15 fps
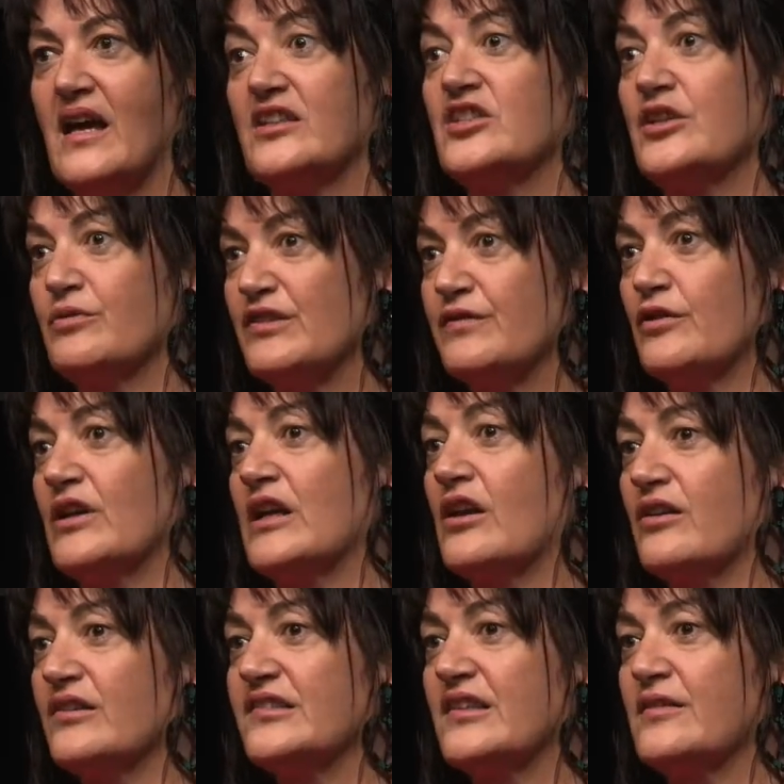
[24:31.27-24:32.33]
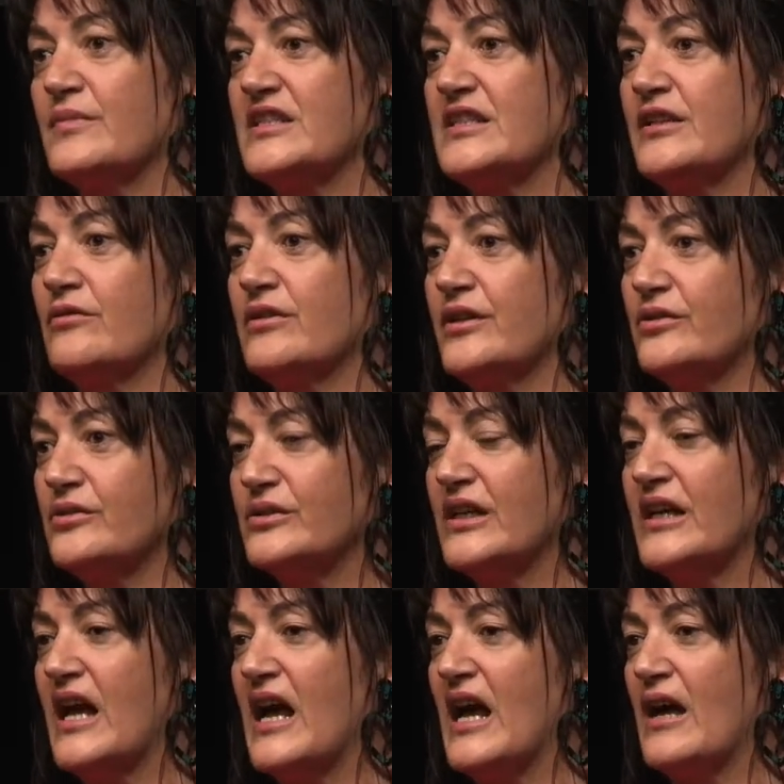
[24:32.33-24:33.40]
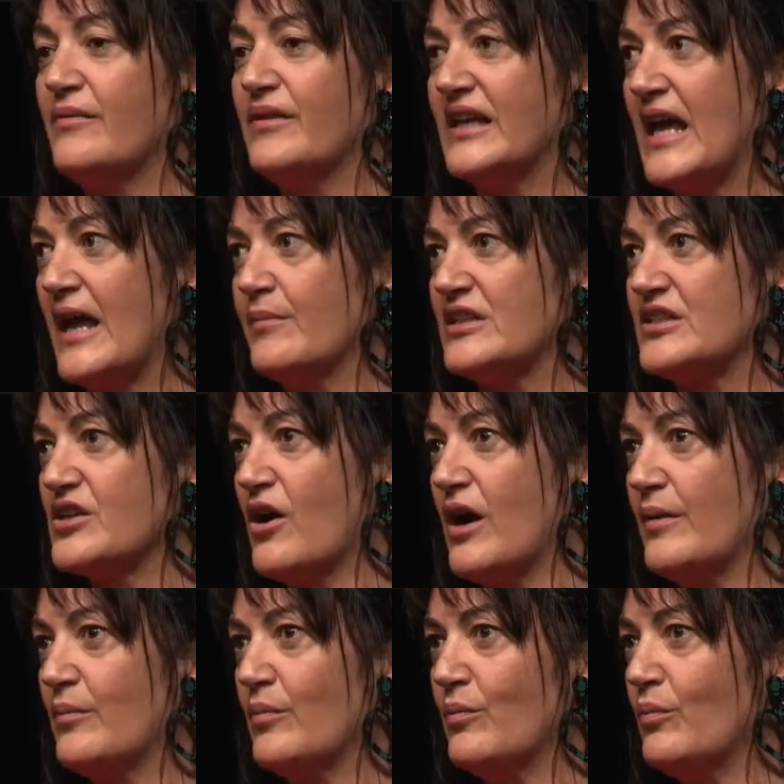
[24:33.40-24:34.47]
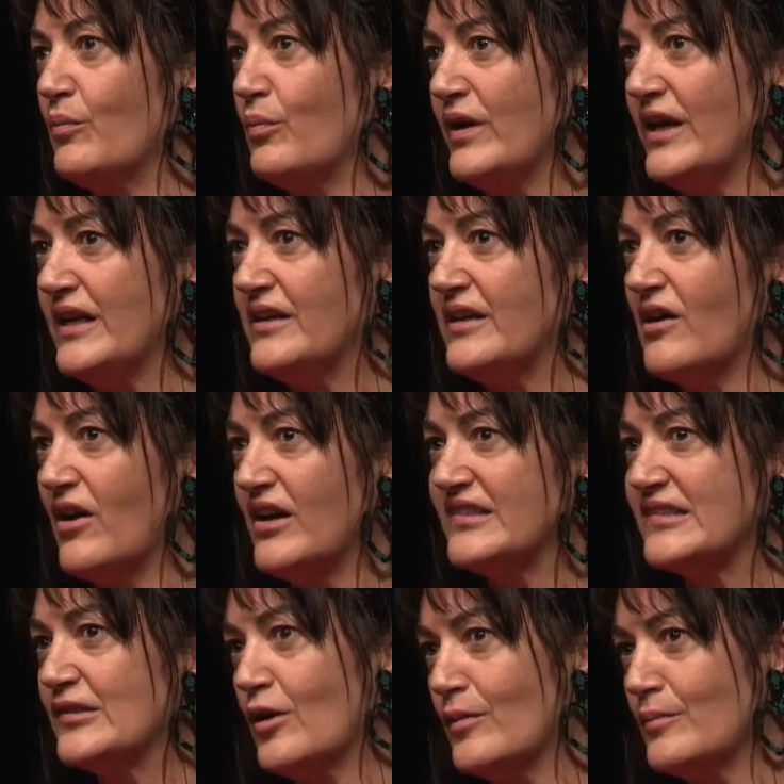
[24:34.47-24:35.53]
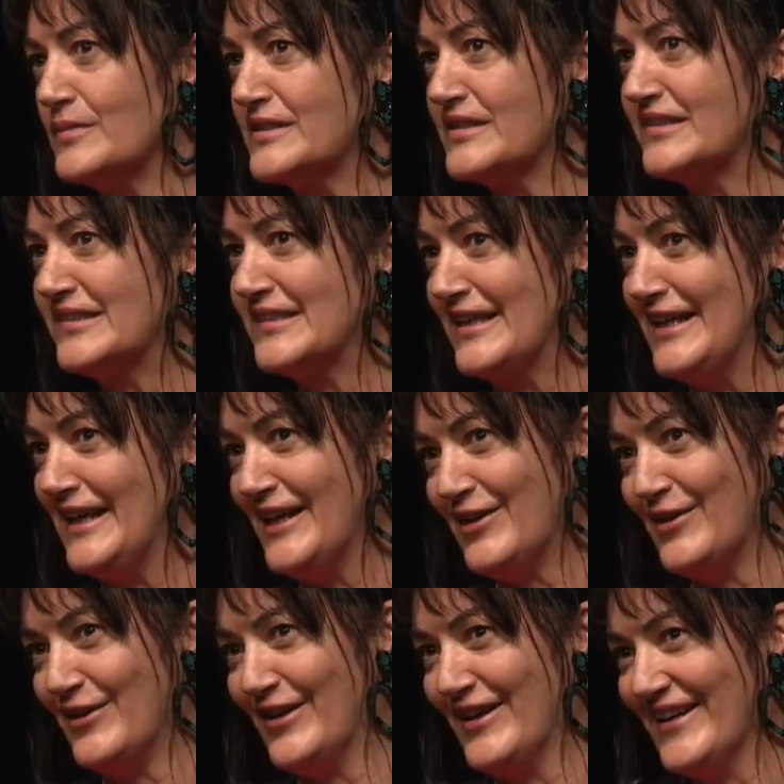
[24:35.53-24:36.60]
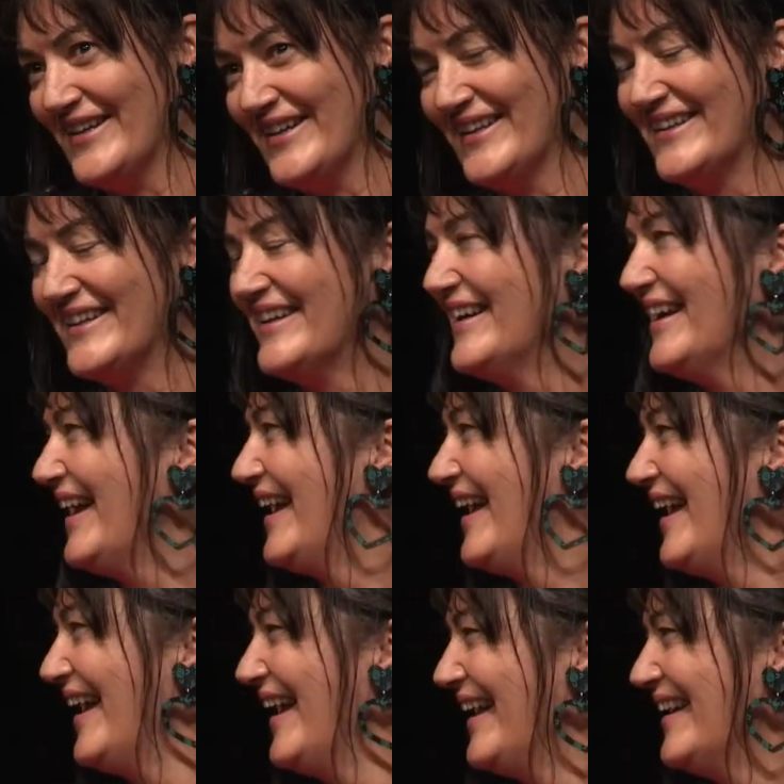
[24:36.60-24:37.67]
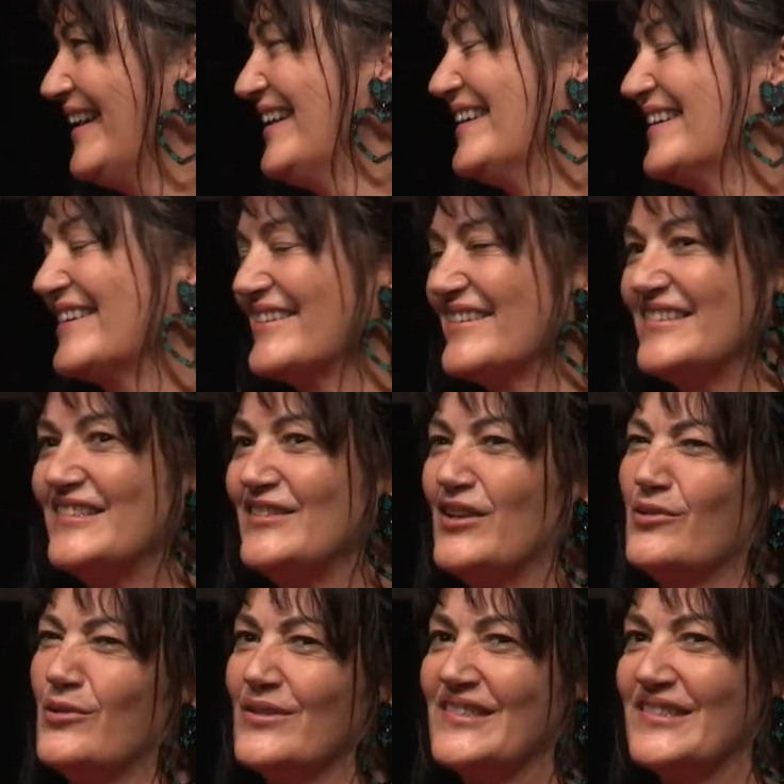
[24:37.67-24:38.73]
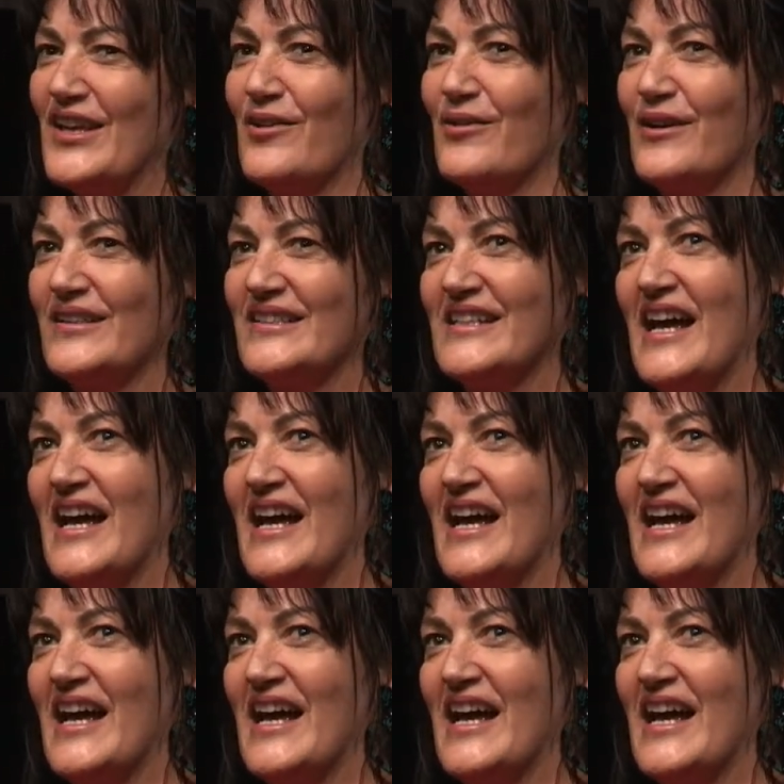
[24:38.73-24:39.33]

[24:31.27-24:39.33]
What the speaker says: she was very close to the material, there came a time when I stopped seeing her. Because also,